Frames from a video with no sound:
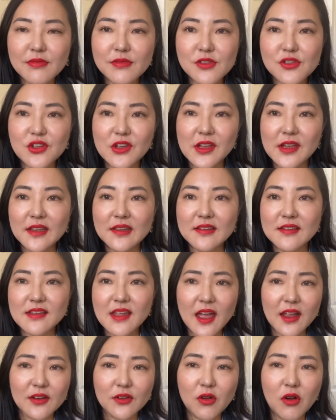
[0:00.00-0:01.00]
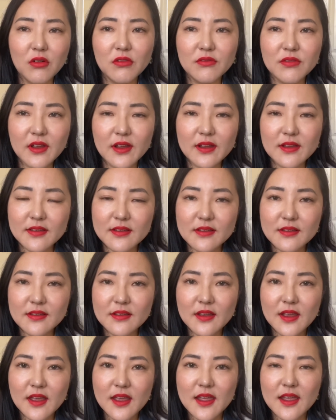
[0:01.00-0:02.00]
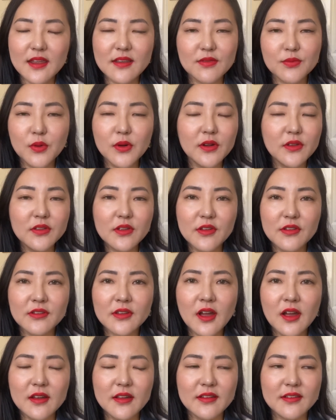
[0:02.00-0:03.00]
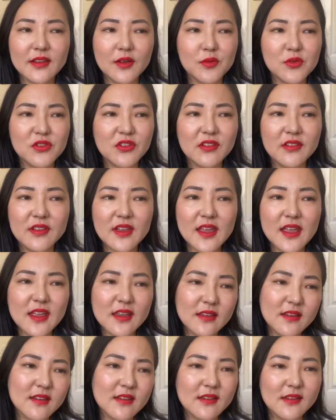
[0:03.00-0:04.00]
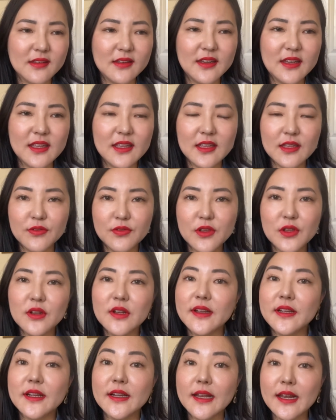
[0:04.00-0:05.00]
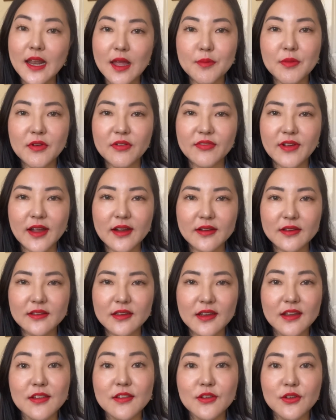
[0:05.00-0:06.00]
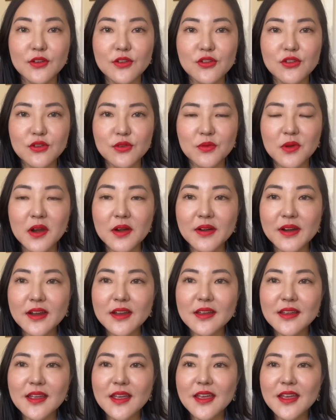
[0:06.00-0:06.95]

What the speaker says: jeans and Converse. It's one of those colours that would just instantly give you like a glamour factor as soon as you wear it.